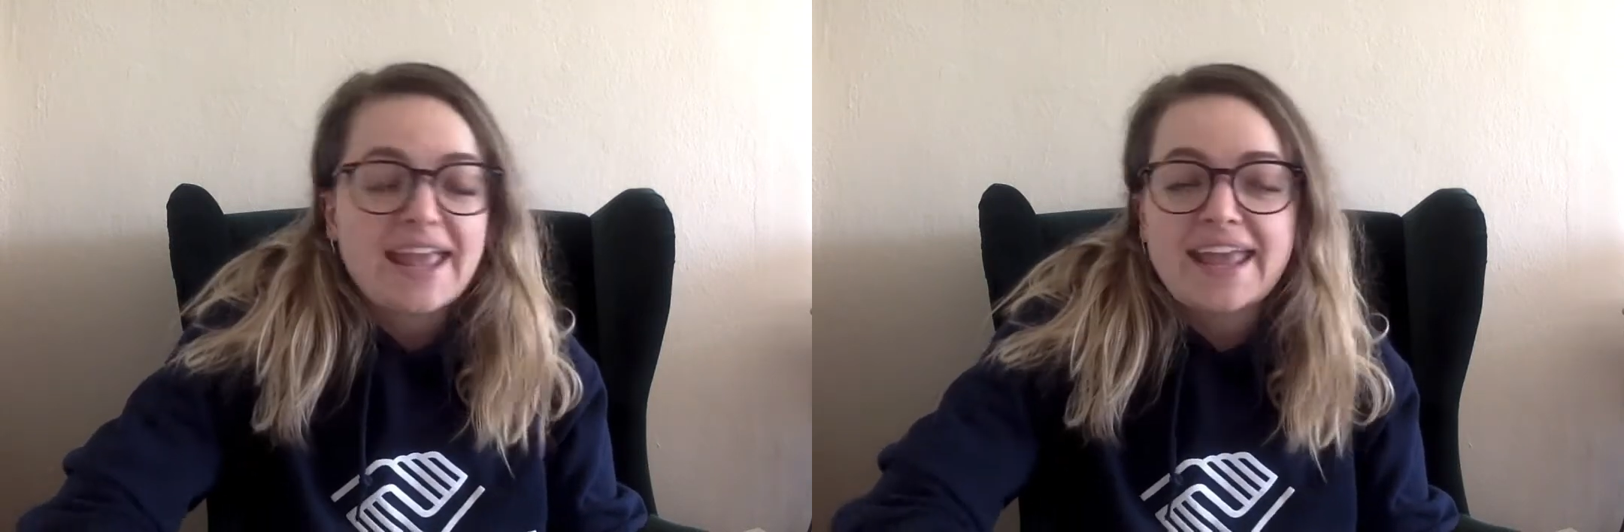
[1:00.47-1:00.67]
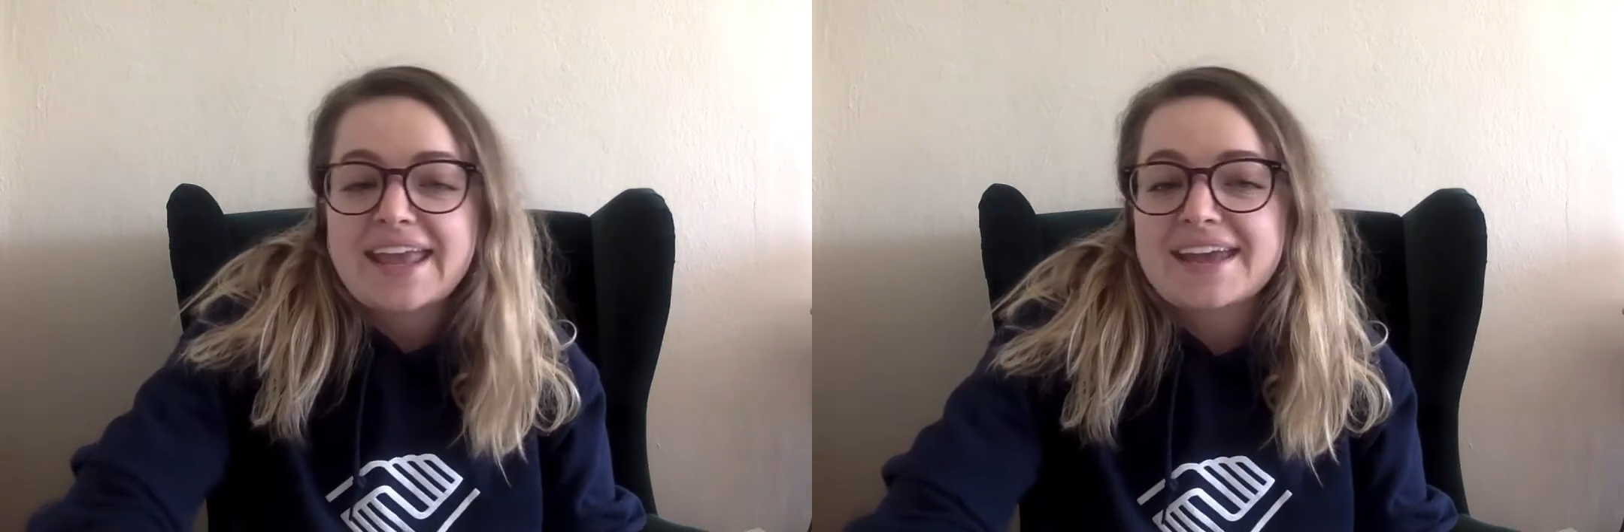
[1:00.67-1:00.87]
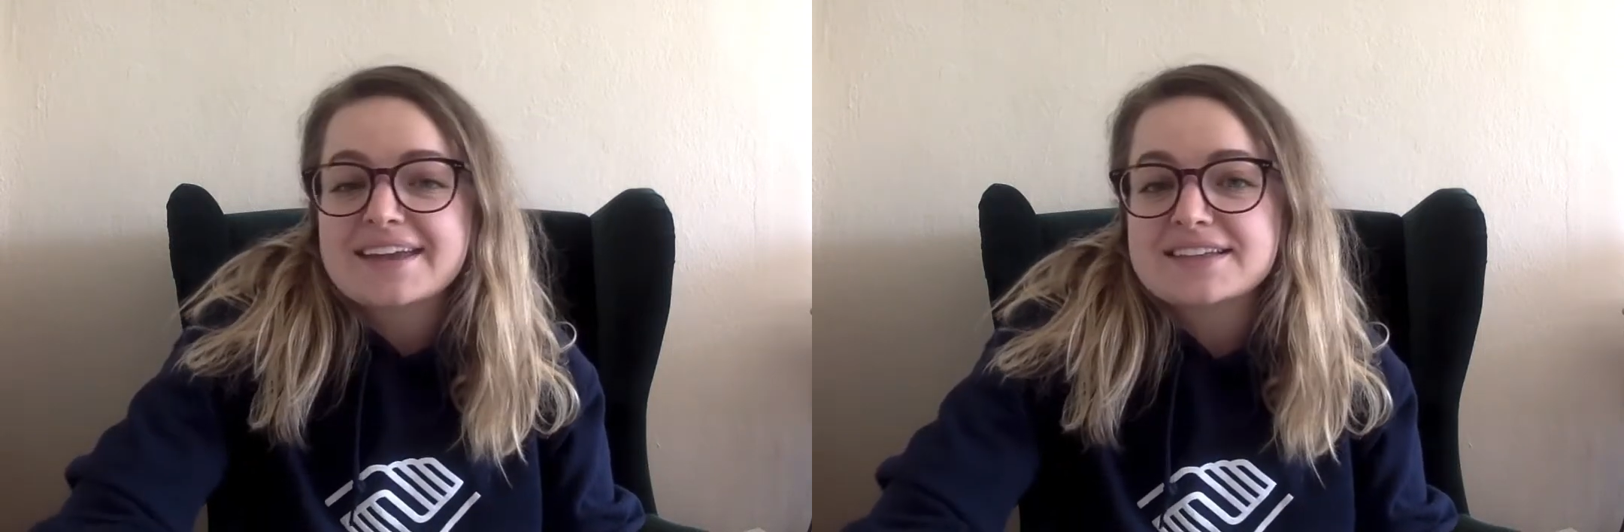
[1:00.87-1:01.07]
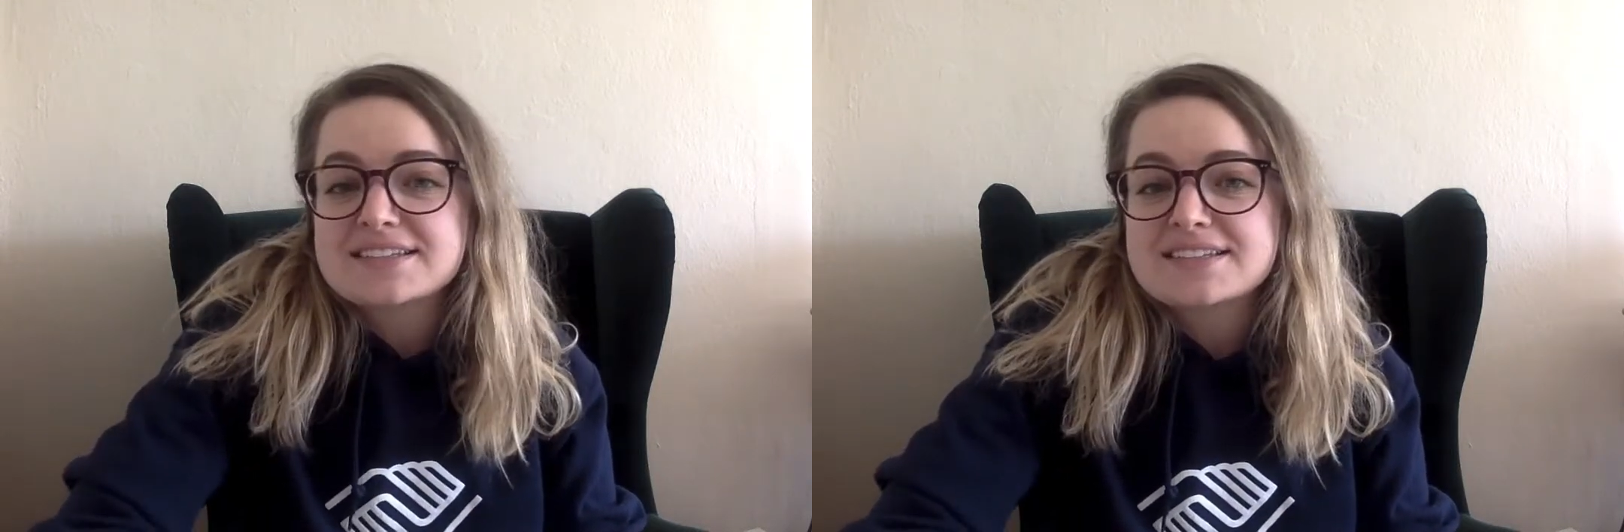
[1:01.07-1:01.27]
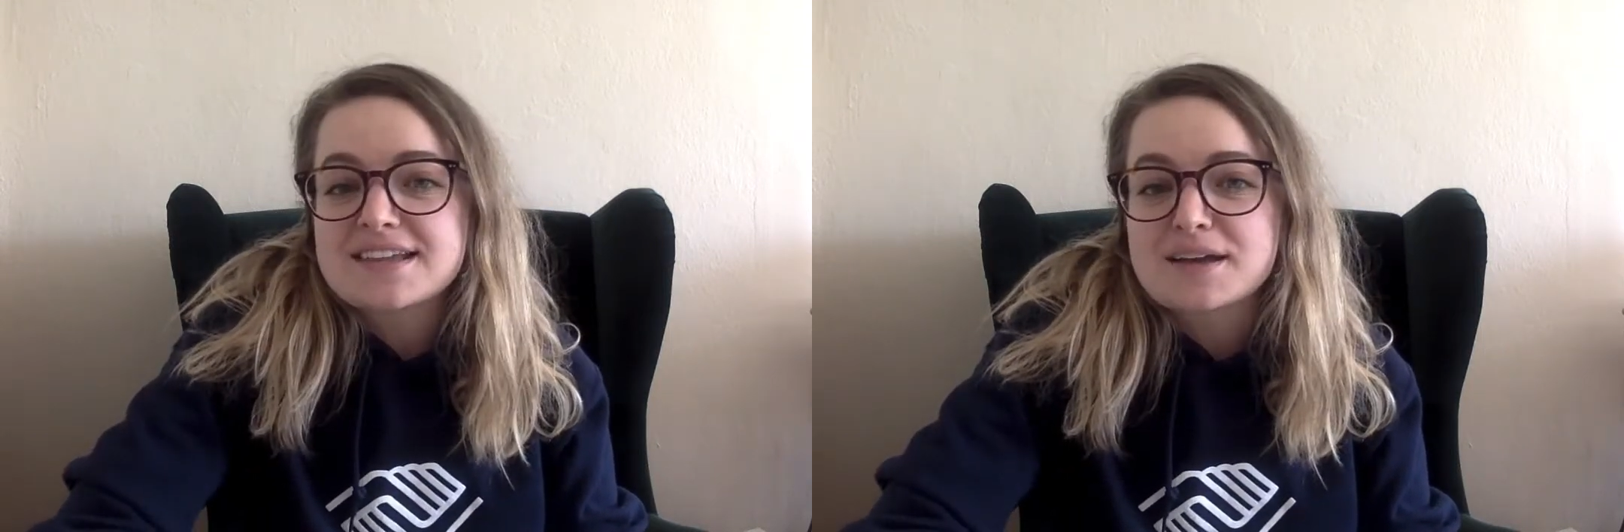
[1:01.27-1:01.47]

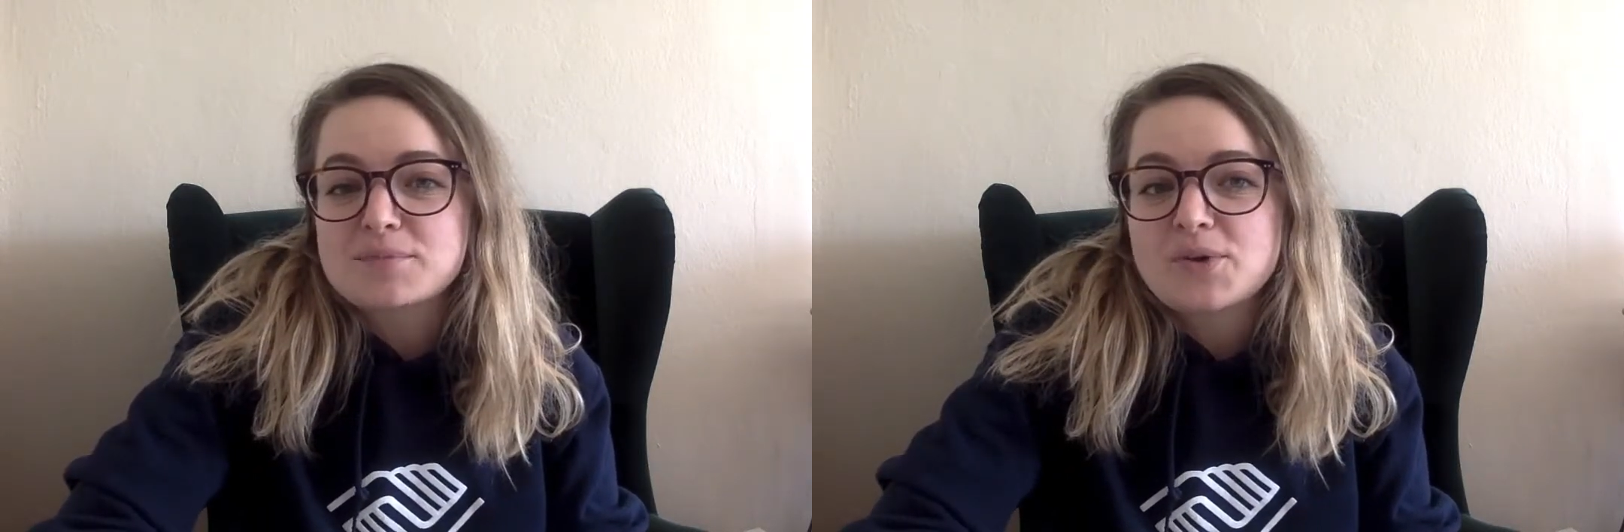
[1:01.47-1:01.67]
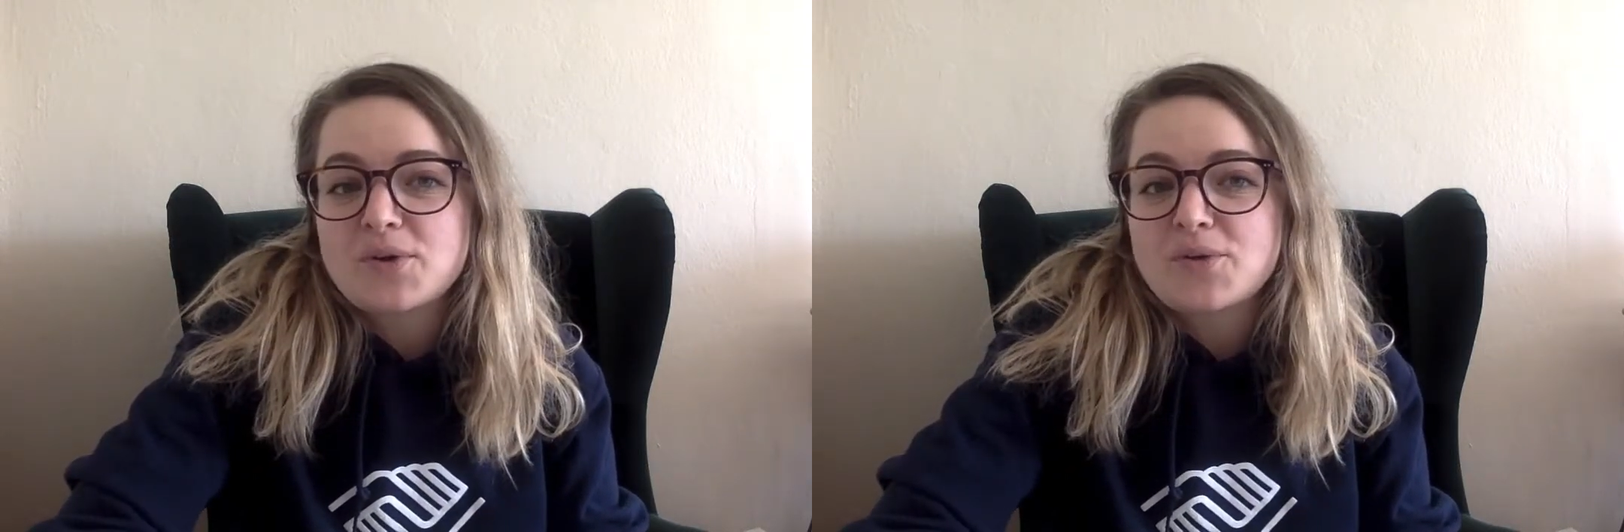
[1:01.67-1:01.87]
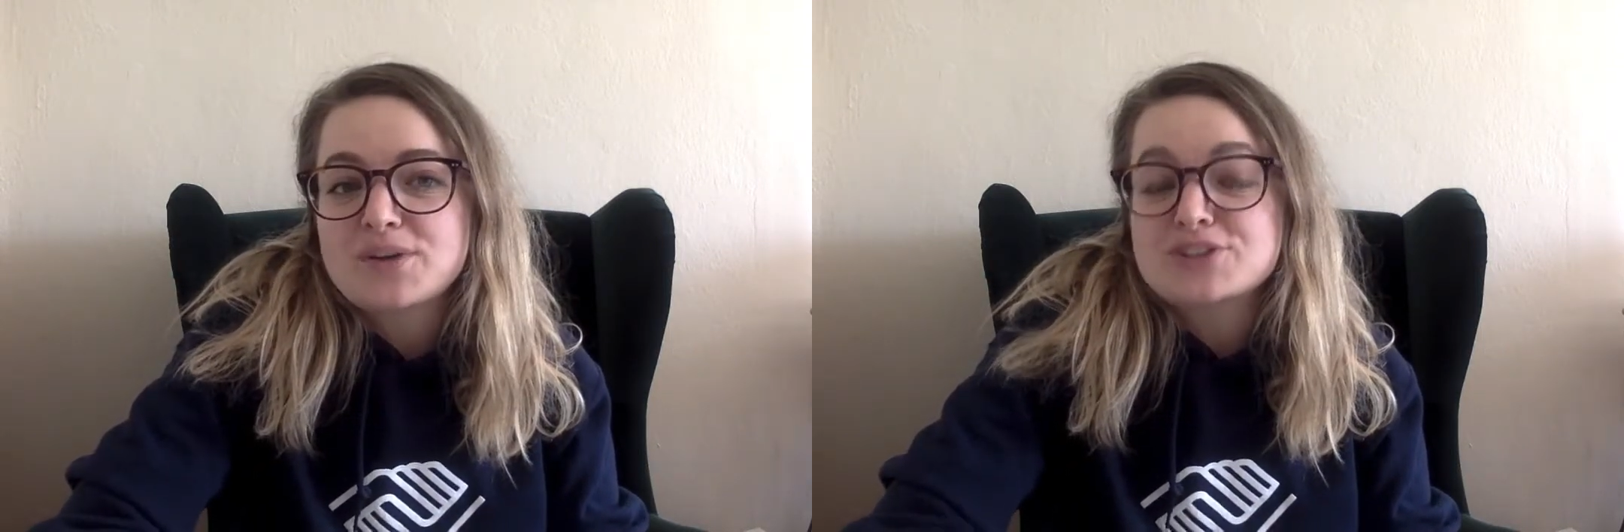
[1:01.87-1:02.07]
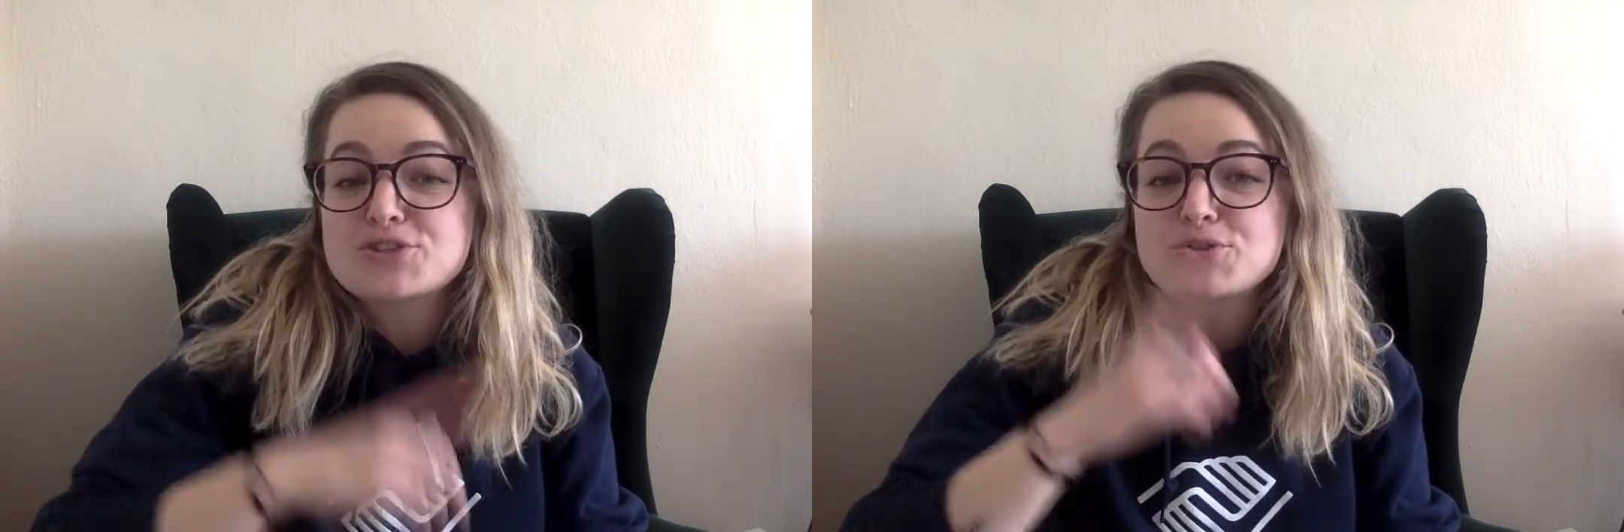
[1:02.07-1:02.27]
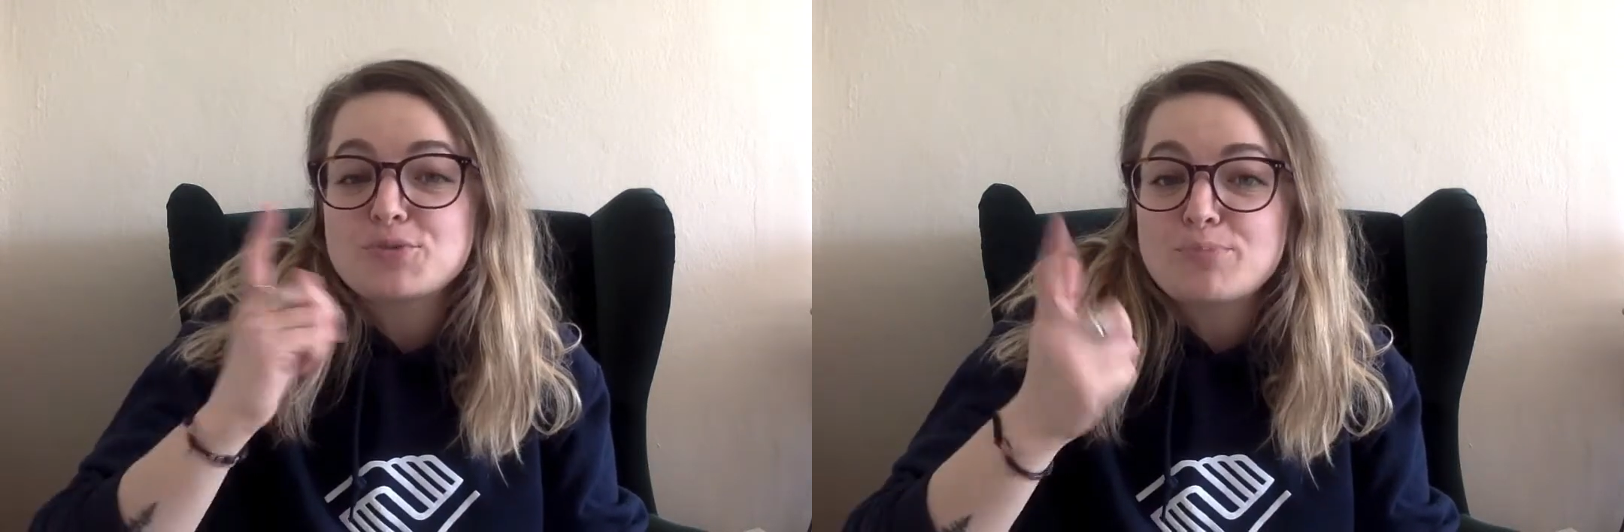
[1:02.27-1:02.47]
and I'm going
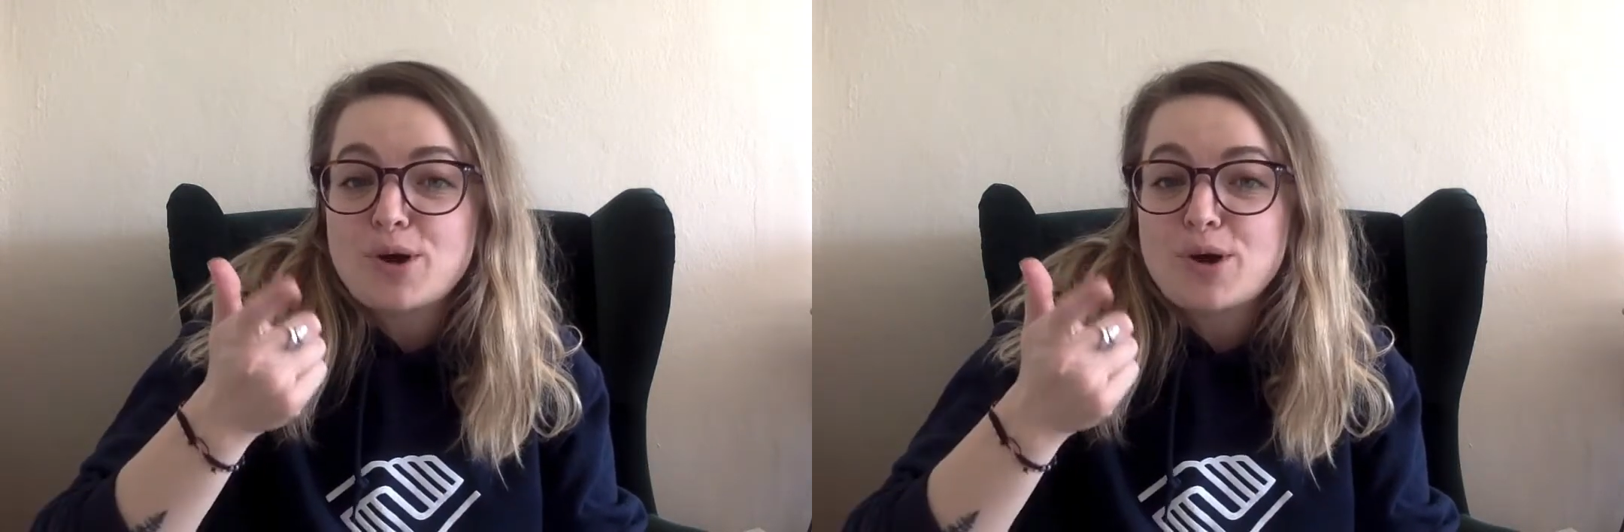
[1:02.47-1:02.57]
to